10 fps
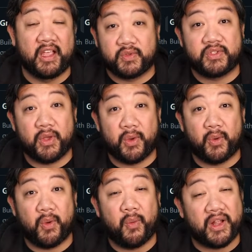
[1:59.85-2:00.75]

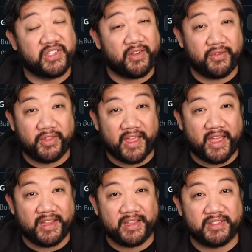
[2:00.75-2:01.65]
So watch out for
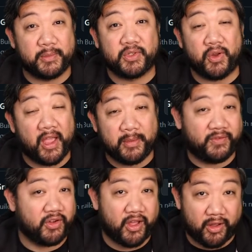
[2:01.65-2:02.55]
that. Subscribe
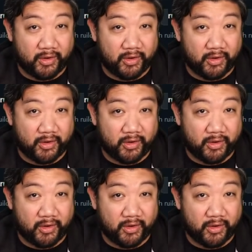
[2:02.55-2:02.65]
if you're not